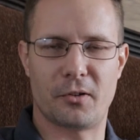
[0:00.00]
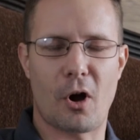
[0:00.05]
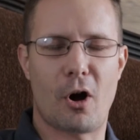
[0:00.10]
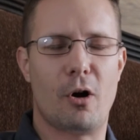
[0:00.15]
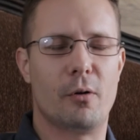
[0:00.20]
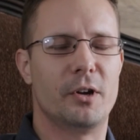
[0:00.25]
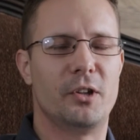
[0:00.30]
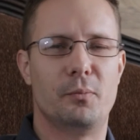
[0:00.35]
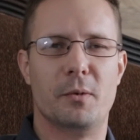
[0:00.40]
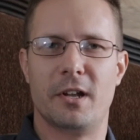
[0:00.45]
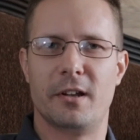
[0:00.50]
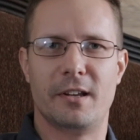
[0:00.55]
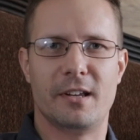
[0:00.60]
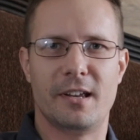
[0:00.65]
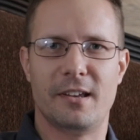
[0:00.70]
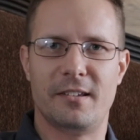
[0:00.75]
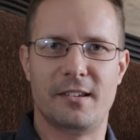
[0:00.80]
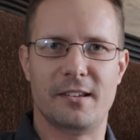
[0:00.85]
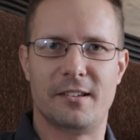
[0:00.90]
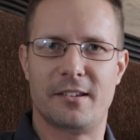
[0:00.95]
always been an
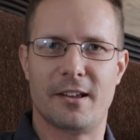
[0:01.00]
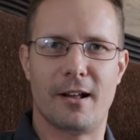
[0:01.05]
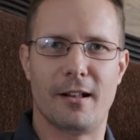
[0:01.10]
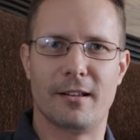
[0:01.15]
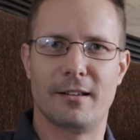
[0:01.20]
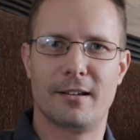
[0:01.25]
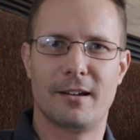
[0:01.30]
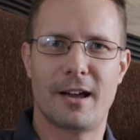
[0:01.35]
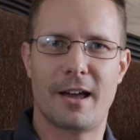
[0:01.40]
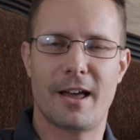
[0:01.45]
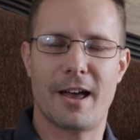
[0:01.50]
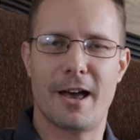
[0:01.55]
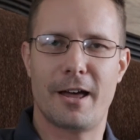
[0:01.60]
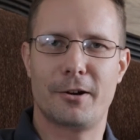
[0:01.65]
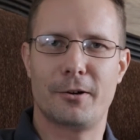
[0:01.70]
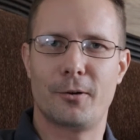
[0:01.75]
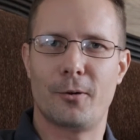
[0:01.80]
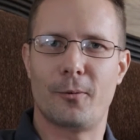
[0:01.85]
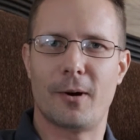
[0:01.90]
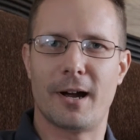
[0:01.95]
easy sell. I
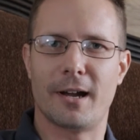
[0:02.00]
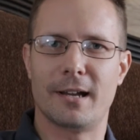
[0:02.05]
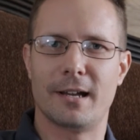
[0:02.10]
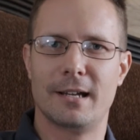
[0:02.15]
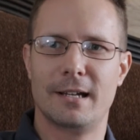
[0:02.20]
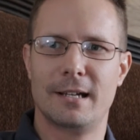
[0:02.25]
don't know why.